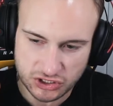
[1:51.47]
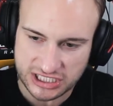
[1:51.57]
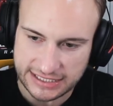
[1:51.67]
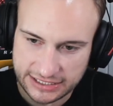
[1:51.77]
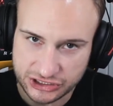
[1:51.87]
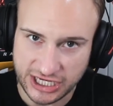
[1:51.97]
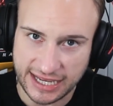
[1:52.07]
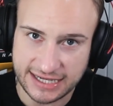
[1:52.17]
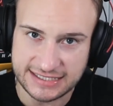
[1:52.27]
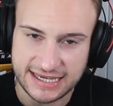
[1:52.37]
it legit,
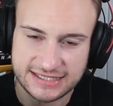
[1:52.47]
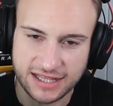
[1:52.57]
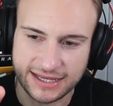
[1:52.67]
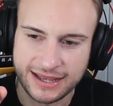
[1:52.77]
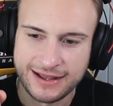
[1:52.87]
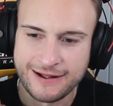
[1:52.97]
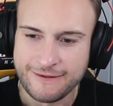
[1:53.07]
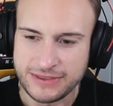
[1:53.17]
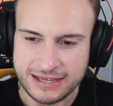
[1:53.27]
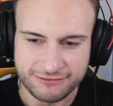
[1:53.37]
because it is like
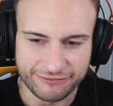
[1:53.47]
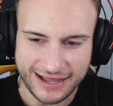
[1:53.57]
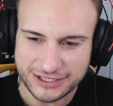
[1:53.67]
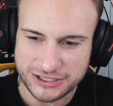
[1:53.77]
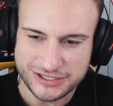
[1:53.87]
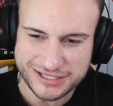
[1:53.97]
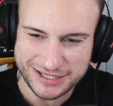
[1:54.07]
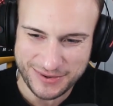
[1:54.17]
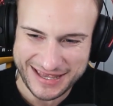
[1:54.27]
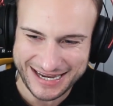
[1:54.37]
the inflections and
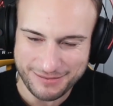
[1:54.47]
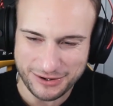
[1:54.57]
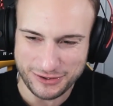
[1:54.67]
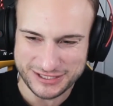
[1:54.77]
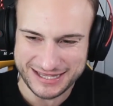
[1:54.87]
the way they come across and their